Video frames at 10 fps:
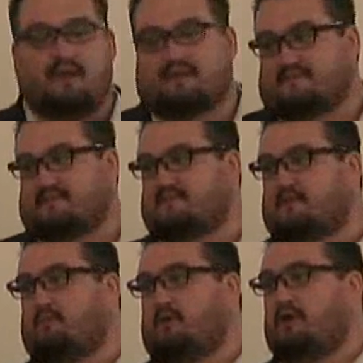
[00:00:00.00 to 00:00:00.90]
witness this
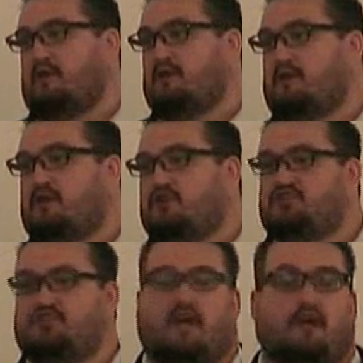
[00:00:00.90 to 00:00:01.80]
song.
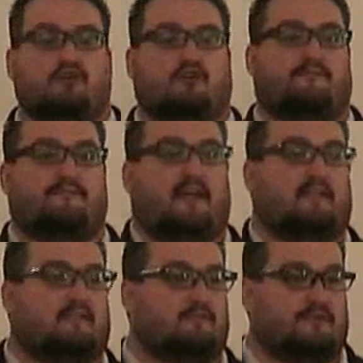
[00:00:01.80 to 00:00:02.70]
Share your
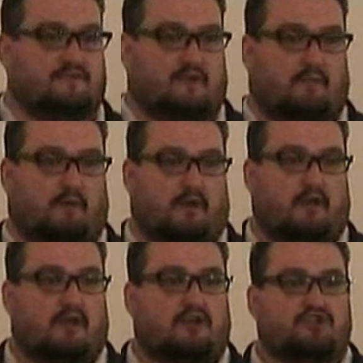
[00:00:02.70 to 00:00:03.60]
faith with someone.
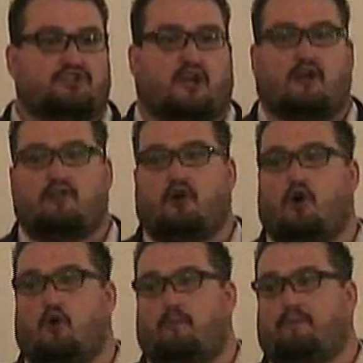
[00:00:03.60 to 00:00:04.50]
Share the
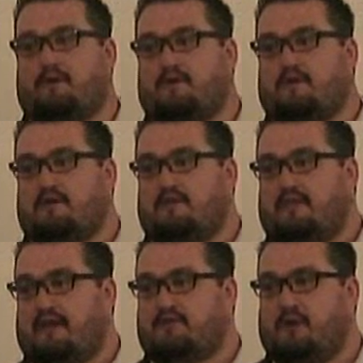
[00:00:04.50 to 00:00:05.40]
hope
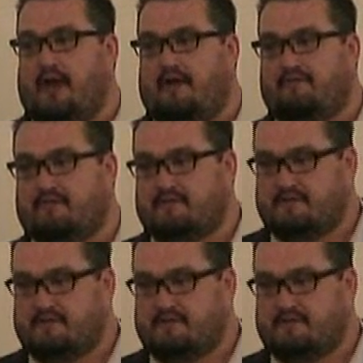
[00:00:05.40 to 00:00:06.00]
that you have.